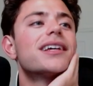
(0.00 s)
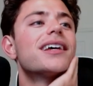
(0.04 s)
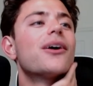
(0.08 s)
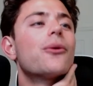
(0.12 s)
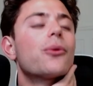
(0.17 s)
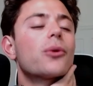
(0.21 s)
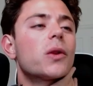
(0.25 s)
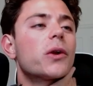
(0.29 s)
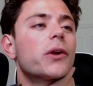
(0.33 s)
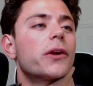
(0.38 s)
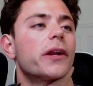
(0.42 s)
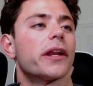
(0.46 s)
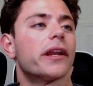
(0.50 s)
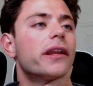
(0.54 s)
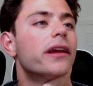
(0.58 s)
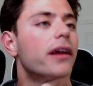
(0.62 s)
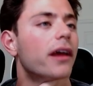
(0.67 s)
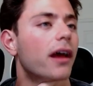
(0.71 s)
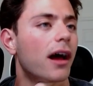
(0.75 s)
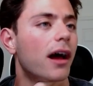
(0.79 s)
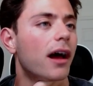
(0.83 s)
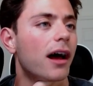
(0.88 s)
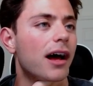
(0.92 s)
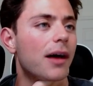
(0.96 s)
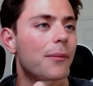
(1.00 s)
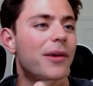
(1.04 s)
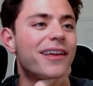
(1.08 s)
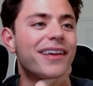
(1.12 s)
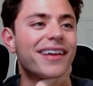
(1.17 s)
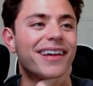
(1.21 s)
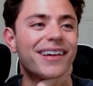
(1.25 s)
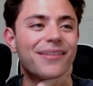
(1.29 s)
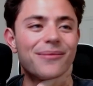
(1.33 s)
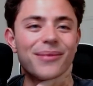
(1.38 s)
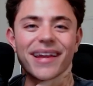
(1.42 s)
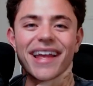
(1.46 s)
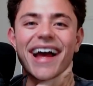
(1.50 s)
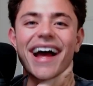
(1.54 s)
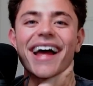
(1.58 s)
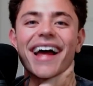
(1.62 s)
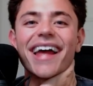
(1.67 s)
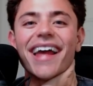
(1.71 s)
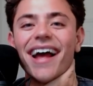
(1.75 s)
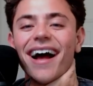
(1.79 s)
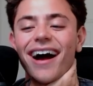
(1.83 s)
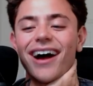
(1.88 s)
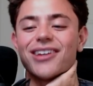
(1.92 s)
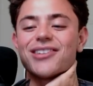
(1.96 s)
We're learning. Um, but yeah,
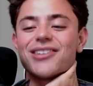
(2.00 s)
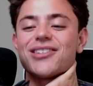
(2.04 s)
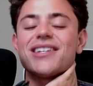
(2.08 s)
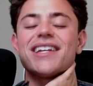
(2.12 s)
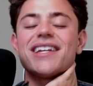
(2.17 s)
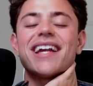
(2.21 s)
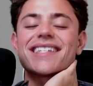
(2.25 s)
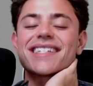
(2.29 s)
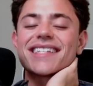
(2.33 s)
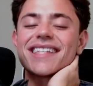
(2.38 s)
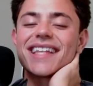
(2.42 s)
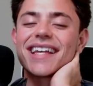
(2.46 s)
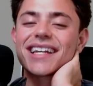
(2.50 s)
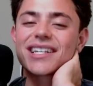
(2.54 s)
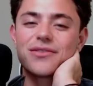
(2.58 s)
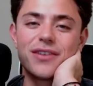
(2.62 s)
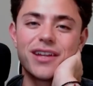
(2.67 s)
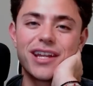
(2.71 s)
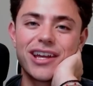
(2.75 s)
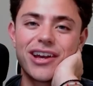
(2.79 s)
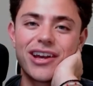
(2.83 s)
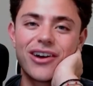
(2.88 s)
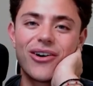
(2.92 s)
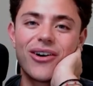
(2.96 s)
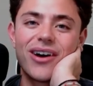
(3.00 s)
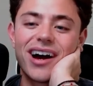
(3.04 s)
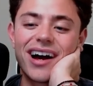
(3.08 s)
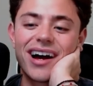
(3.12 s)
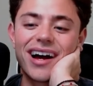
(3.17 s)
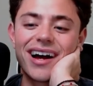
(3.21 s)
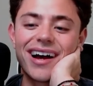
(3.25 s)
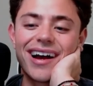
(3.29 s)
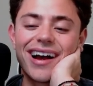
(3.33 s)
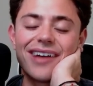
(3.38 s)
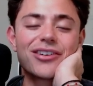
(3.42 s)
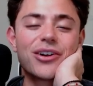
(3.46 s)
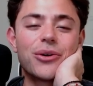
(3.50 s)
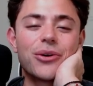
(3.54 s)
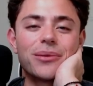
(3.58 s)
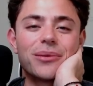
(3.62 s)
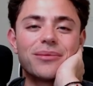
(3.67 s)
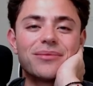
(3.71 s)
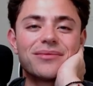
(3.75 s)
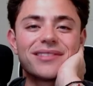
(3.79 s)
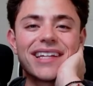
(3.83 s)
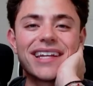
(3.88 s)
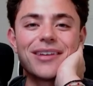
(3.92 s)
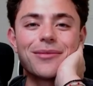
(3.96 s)
I'll see you guys in the next video. Uh, have a good one.
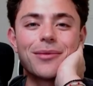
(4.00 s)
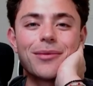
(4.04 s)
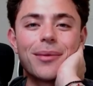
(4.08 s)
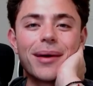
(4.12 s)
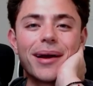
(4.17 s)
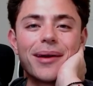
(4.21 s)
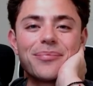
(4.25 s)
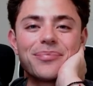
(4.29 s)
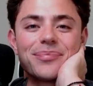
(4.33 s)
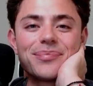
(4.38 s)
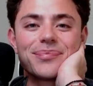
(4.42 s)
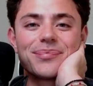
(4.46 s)
Thank you. Bye-bye.